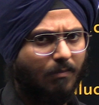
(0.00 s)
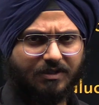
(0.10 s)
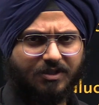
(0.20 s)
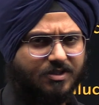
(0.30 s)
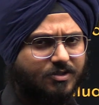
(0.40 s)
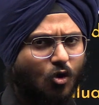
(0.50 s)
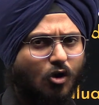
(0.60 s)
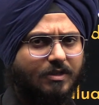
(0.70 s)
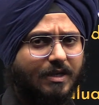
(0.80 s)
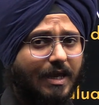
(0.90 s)
But this is
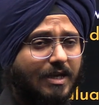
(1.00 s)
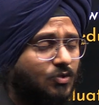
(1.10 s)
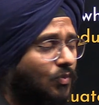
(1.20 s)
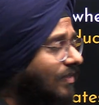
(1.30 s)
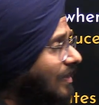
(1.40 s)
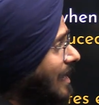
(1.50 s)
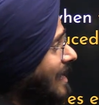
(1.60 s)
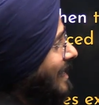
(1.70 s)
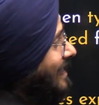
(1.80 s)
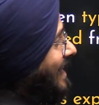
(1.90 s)
not the case with
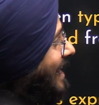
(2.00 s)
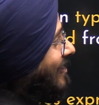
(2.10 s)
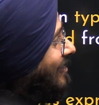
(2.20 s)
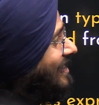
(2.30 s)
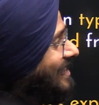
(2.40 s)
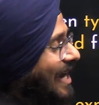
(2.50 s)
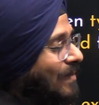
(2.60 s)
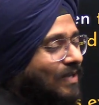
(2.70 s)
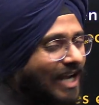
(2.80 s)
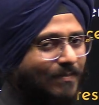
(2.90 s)

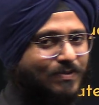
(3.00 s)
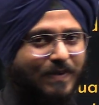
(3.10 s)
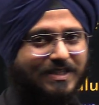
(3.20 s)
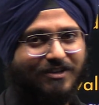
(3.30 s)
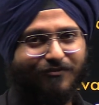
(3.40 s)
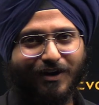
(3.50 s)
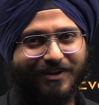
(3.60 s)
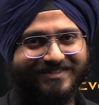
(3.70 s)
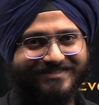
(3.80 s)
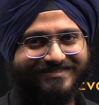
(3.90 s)
decltype type
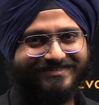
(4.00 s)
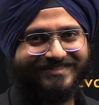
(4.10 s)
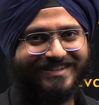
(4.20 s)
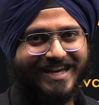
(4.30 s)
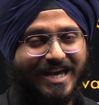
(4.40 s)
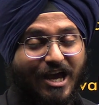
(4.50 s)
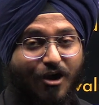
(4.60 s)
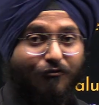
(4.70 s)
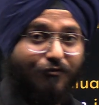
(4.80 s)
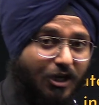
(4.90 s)
specifier.
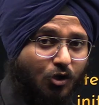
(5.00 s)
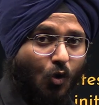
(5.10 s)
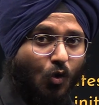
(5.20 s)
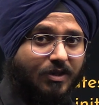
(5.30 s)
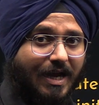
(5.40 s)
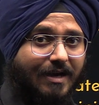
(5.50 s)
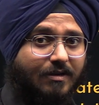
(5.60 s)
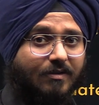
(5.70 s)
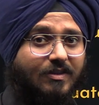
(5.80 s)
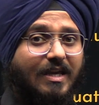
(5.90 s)
We know
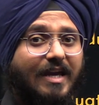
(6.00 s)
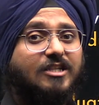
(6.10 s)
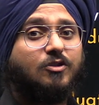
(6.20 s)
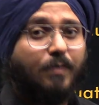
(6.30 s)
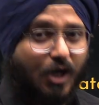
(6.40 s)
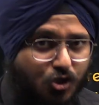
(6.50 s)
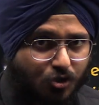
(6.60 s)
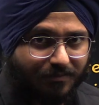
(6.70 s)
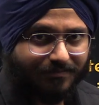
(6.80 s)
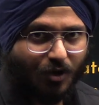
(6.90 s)
that the
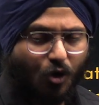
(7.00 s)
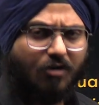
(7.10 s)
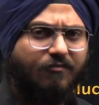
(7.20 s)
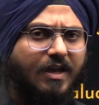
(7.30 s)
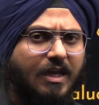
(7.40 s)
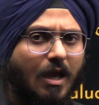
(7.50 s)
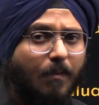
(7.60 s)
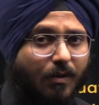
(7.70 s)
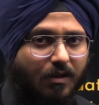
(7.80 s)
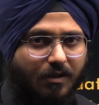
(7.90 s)
expression or a
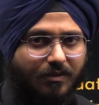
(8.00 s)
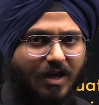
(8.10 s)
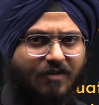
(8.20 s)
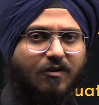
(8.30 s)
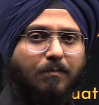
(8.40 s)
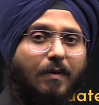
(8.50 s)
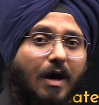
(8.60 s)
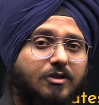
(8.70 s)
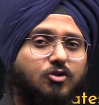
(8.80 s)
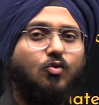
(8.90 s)
variable that we
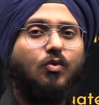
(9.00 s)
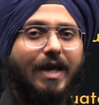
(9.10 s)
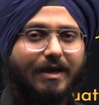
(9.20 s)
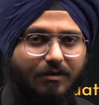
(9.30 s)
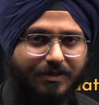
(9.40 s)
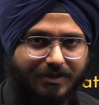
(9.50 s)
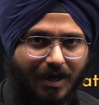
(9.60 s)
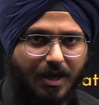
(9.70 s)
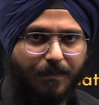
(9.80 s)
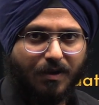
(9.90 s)
pass to
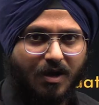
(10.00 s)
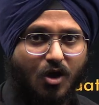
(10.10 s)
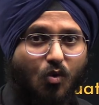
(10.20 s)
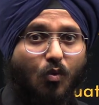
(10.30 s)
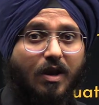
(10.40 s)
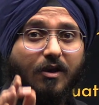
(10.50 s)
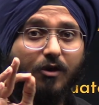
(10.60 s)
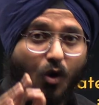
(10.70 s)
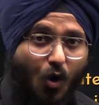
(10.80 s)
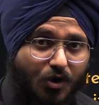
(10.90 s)
decltype will
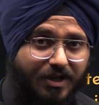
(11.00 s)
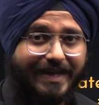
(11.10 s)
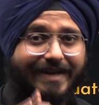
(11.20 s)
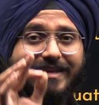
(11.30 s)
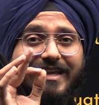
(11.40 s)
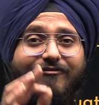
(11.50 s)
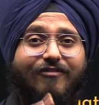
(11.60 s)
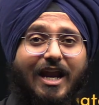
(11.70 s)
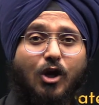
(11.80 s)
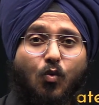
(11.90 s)
not get
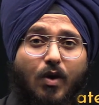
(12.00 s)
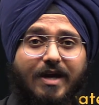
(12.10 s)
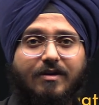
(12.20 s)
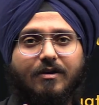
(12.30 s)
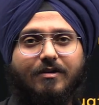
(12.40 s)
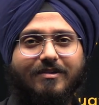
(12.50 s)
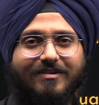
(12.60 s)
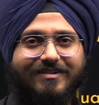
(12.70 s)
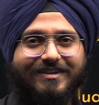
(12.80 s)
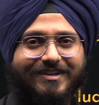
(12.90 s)
evaluated.
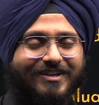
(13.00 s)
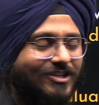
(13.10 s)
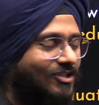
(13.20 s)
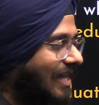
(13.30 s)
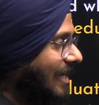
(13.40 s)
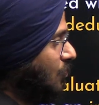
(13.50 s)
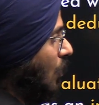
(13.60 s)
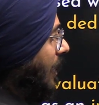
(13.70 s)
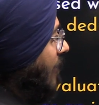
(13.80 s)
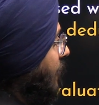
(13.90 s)
That's
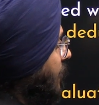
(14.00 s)
what I've